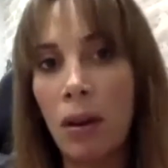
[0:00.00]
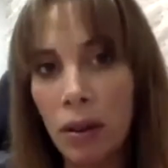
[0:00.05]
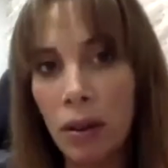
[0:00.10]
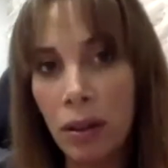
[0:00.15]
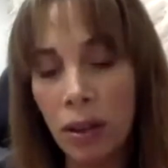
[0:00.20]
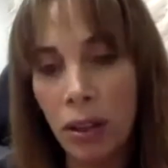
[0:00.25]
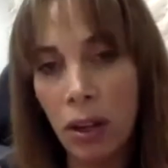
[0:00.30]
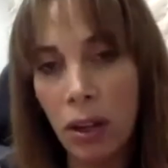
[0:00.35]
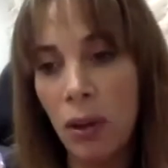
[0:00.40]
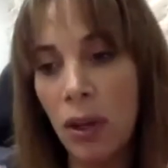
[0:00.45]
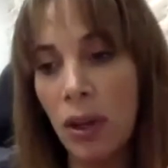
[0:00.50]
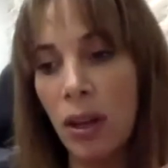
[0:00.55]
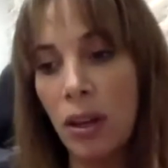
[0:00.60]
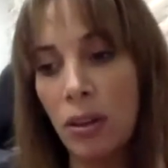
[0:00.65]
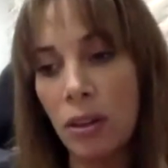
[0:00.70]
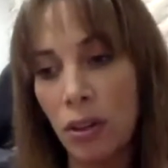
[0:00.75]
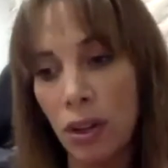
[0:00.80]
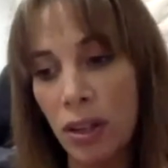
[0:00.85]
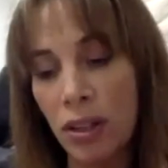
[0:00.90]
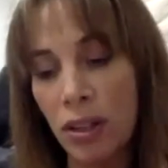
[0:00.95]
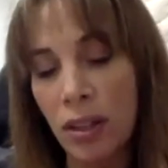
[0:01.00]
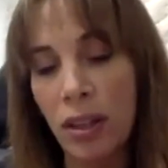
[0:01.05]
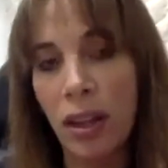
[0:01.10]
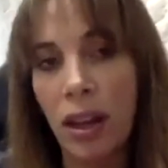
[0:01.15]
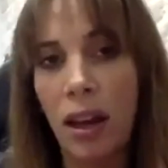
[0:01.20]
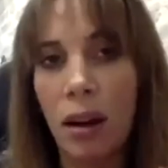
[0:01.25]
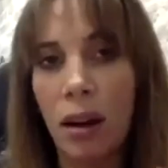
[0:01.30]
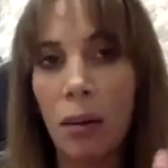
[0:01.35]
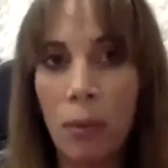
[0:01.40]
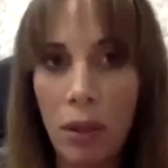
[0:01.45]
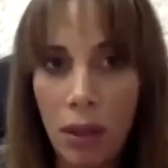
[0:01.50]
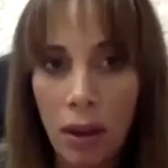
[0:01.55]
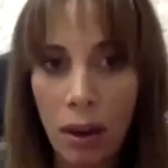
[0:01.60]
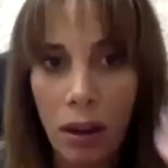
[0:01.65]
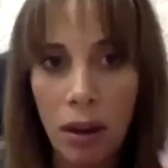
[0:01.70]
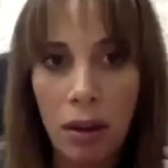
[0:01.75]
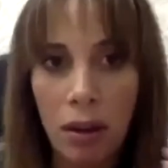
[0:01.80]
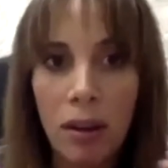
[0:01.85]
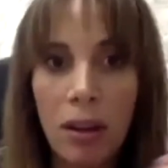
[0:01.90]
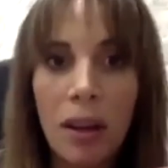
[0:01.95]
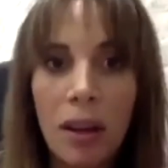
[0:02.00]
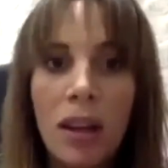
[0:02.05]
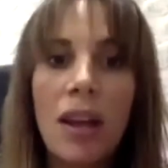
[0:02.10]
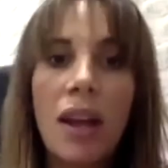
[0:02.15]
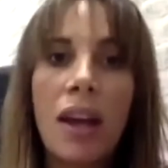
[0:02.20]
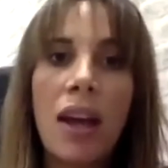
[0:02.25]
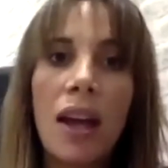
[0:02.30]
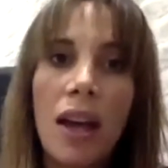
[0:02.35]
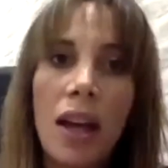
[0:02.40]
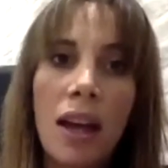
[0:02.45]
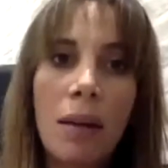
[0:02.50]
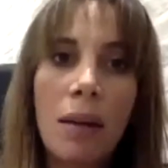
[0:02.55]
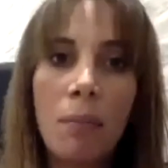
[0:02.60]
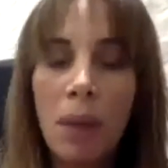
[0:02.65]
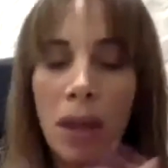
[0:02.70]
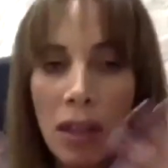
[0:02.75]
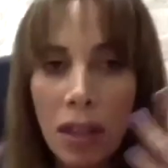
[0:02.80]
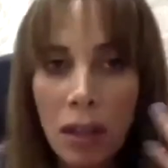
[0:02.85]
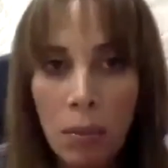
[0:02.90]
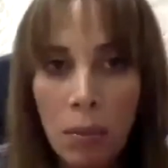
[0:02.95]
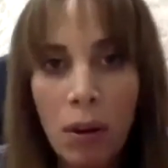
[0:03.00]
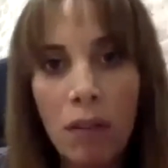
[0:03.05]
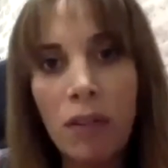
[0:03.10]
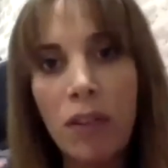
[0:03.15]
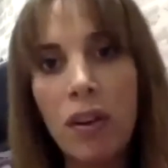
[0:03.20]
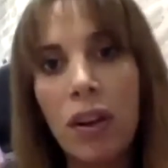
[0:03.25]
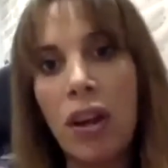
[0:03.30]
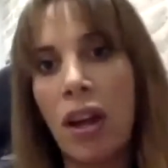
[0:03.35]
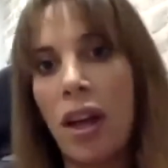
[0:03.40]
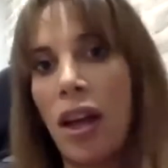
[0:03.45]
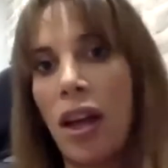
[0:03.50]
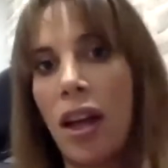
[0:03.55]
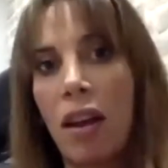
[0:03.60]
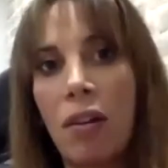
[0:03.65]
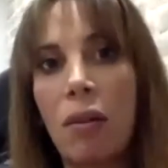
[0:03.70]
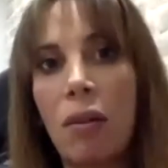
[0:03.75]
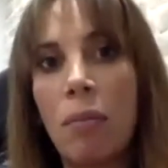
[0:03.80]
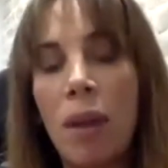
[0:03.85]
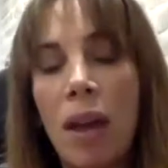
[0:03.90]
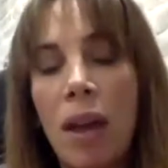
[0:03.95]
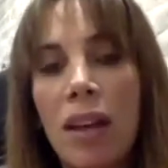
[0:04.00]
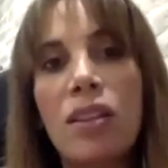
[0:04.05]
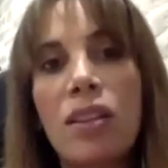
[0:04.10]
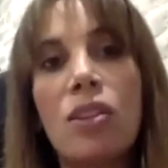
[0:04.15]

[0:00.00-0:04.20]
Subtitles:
you know, in her dressing gown with her hair, makeup off, and her hair a mess.